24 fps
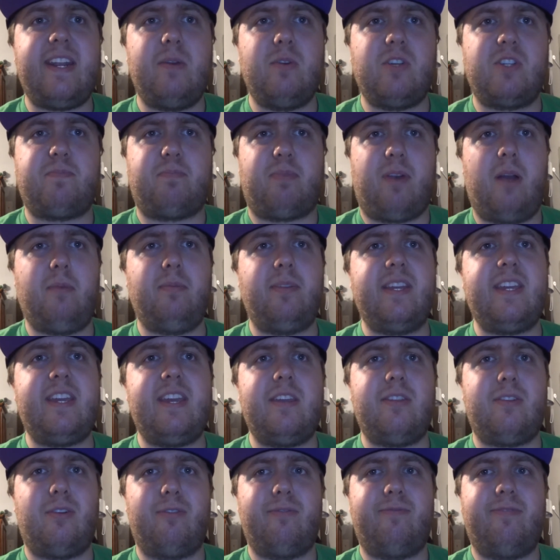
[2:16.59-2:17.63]
he was probably
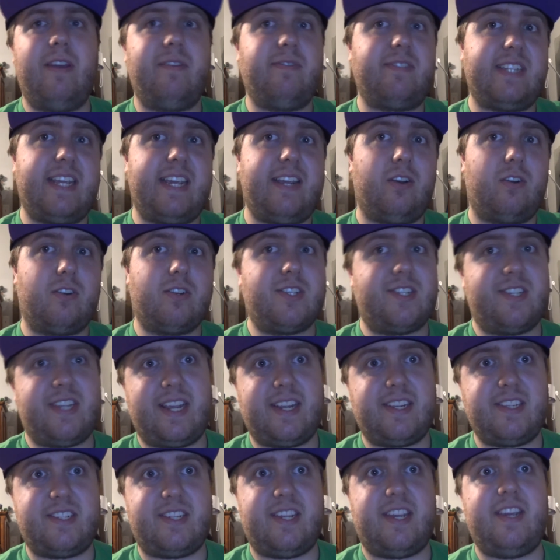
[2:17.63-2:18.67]
either 15 or
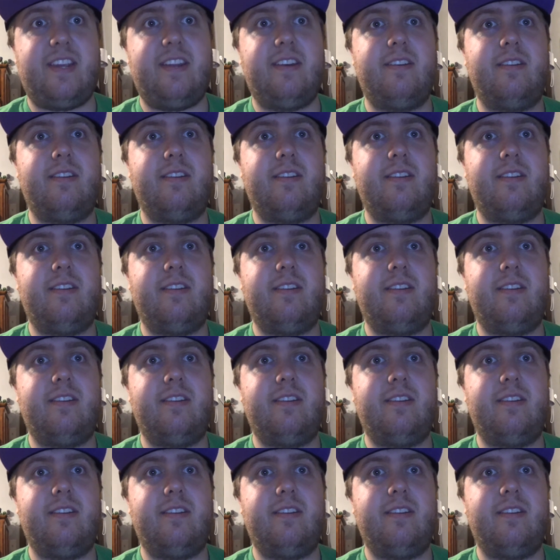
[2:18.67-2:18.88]
16.